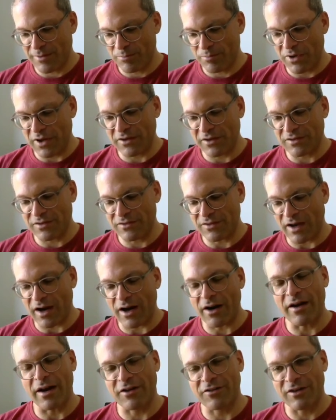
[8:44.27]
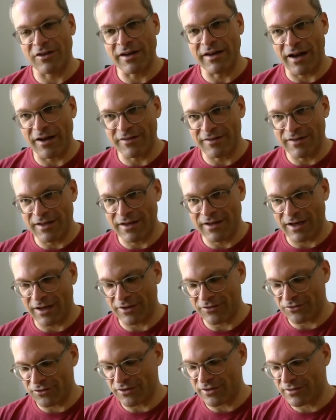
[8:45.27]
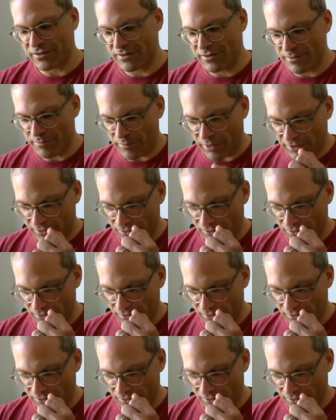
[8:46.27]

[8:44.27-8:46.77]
pixels are actually nicely clustered, but